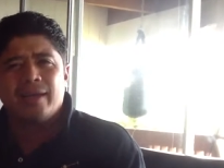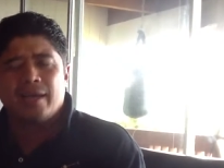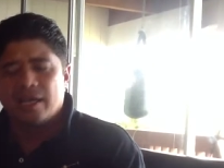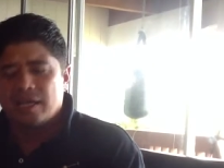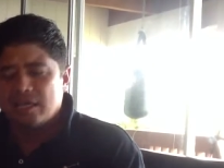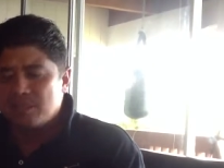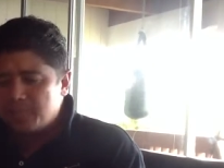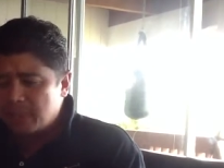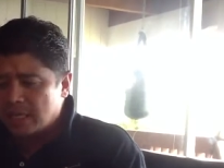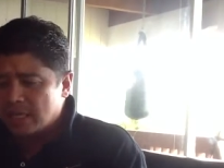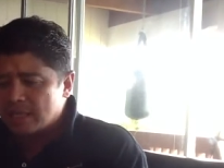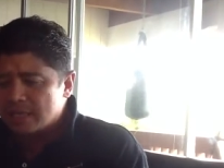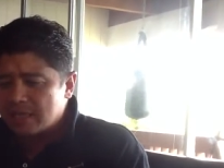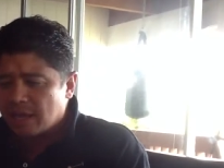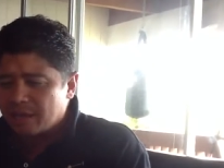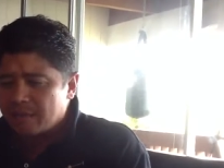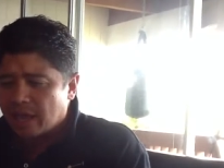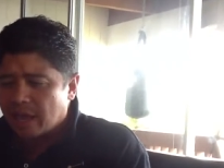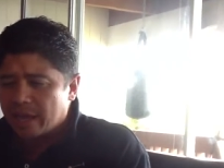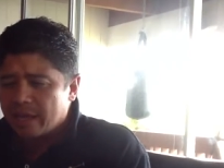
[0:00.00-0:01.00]
that's because
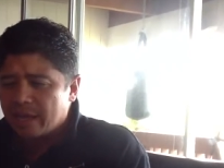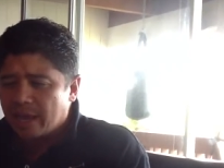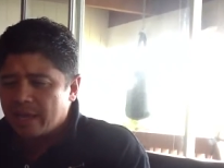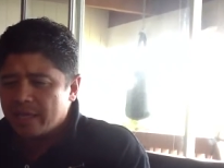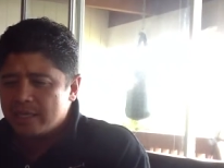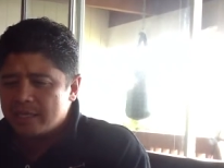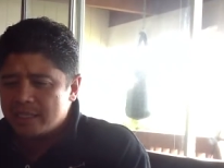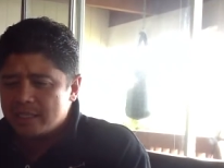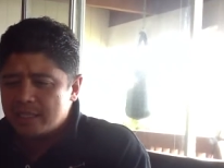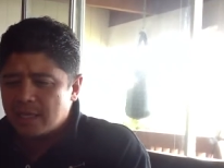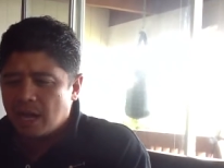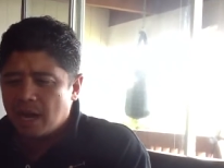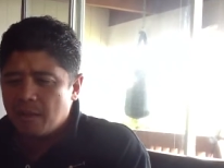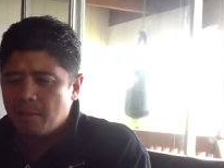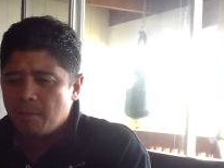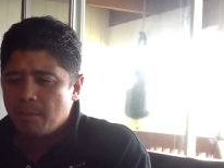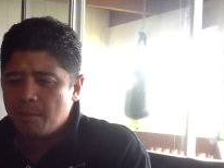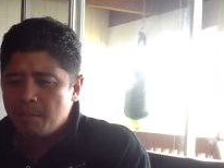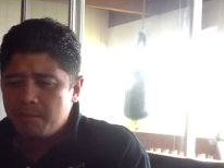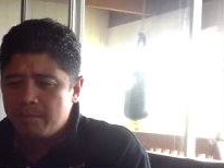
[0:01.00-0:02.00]
I, I I
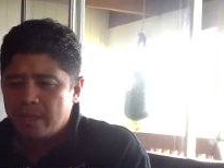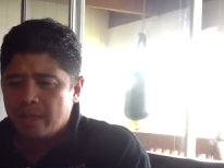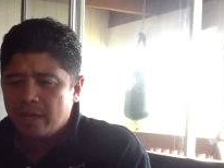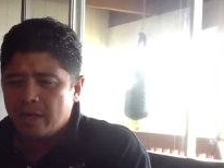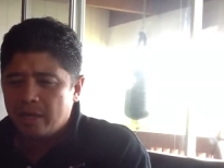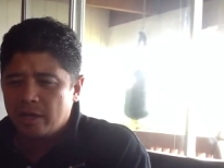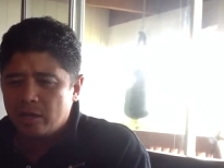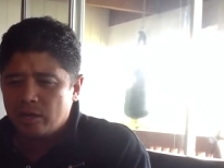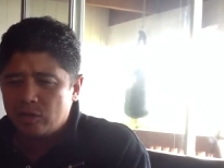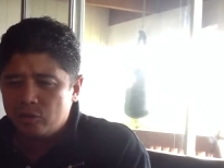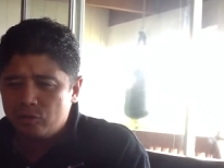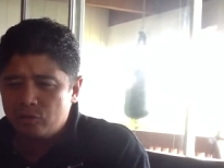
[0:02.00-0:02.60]
stopped being